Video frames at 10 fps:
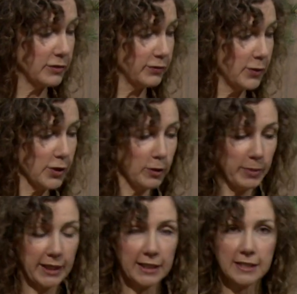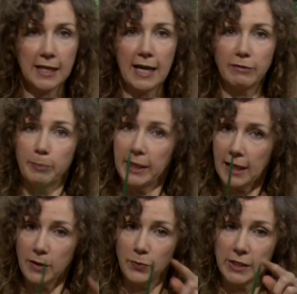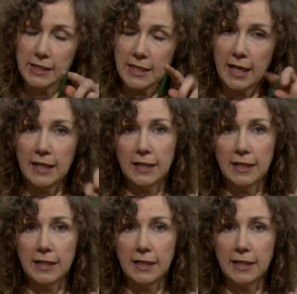floral picks that have a pick on one side